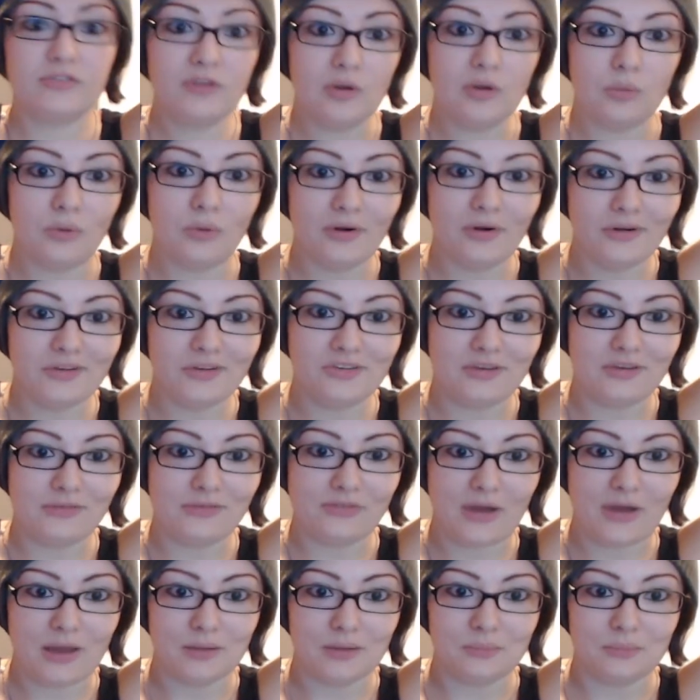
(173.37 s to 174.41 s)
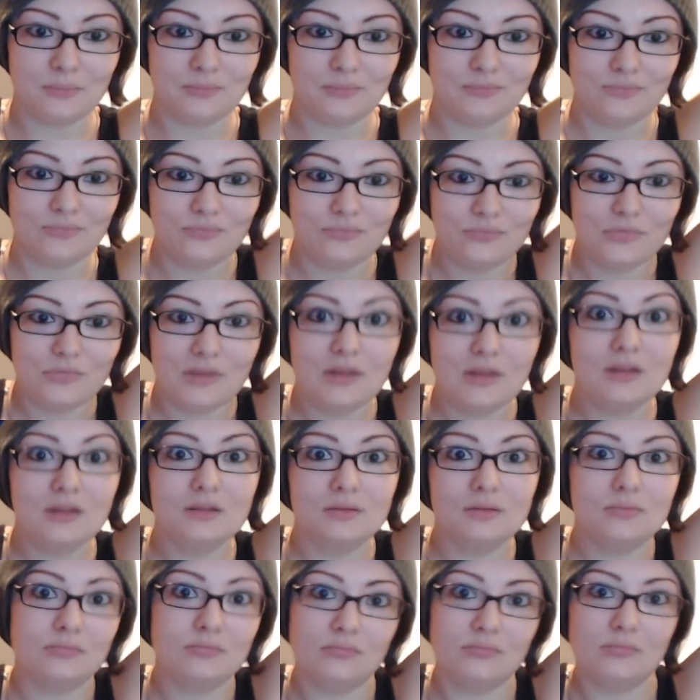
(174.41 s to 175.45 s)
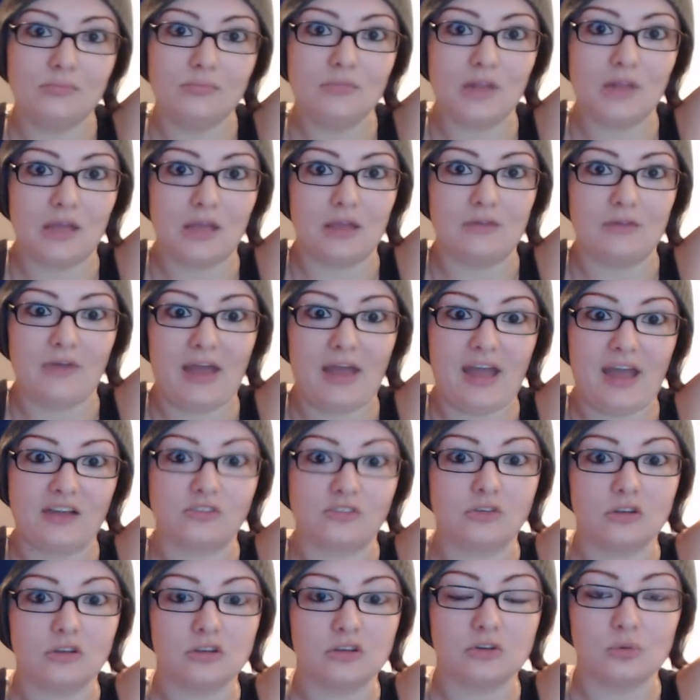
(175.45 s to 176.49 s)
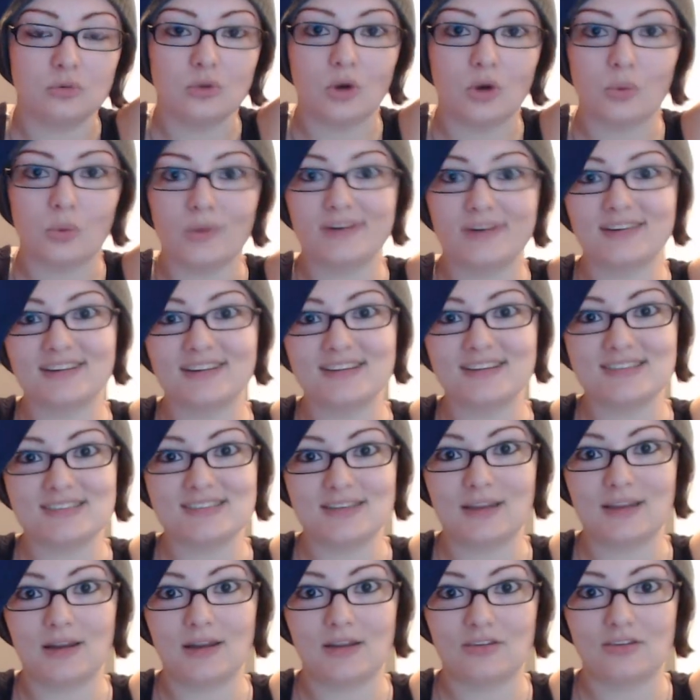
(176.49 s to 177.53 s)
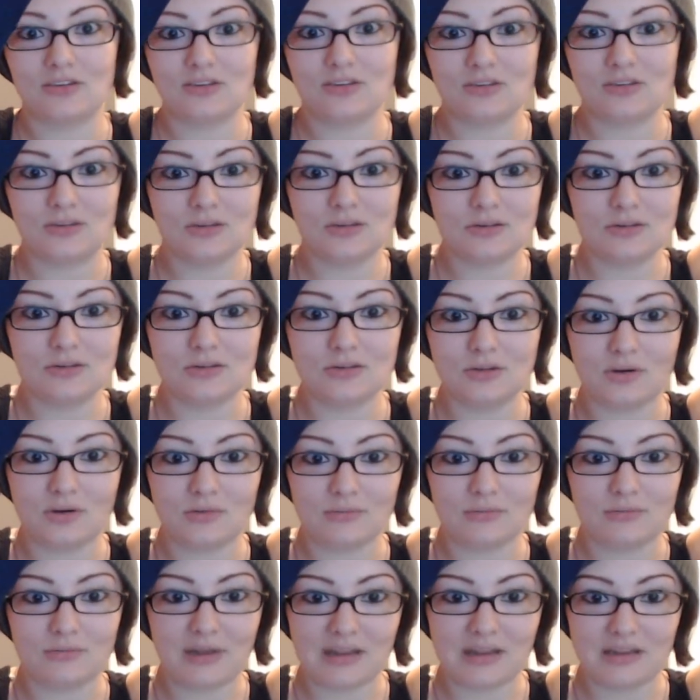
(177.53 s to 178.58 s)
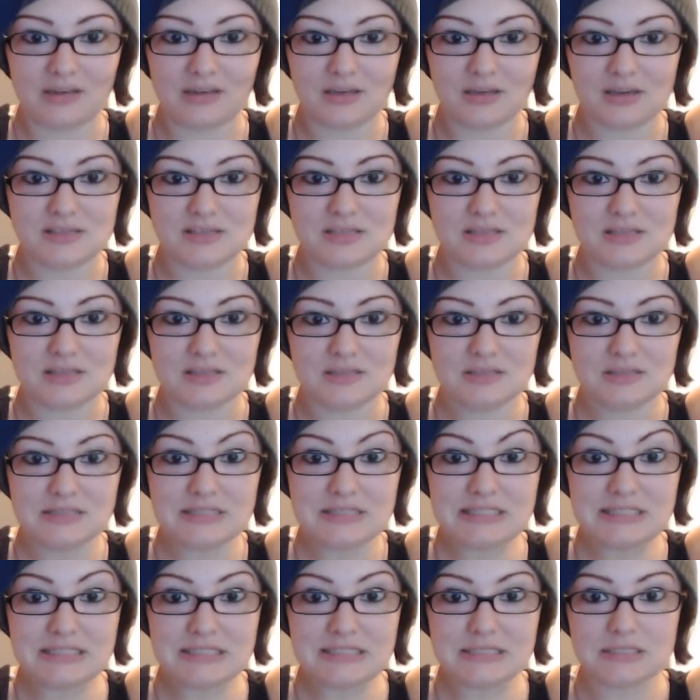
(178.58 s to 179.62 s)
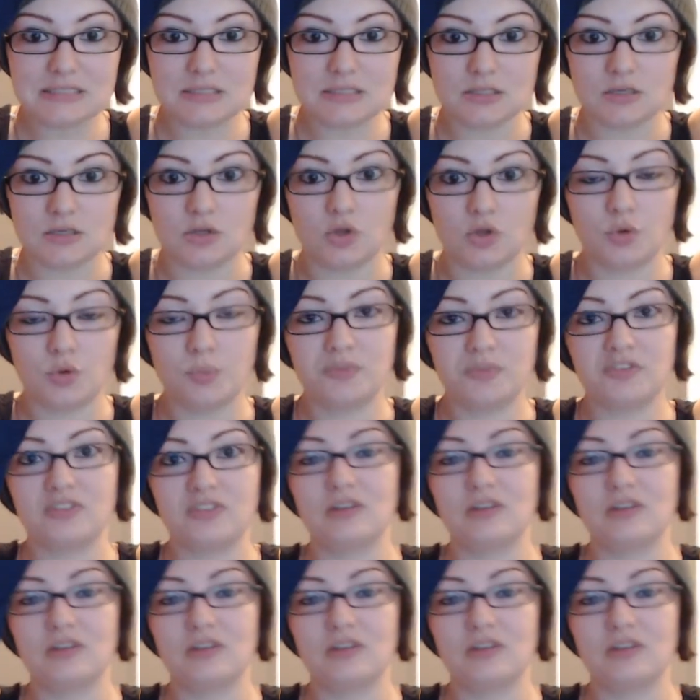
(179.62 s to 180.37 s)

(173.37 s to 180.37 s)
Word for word: worse if I'm like if I actually do know what it is and I just don't recognize it. Oops.